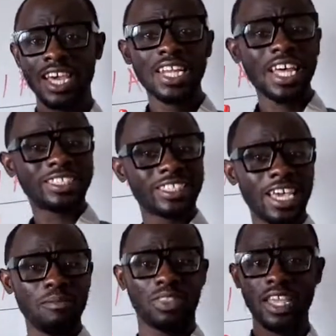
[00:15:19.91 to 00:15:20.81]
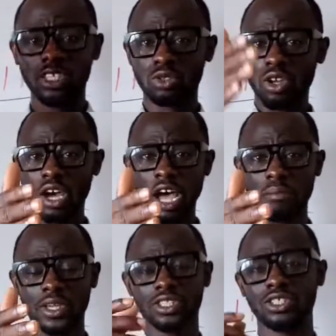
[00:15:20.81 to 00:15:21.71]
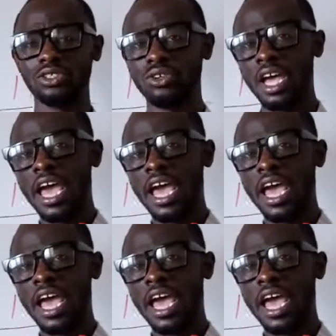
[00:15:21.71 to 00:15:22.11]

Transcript: that same thing is going to happen to you,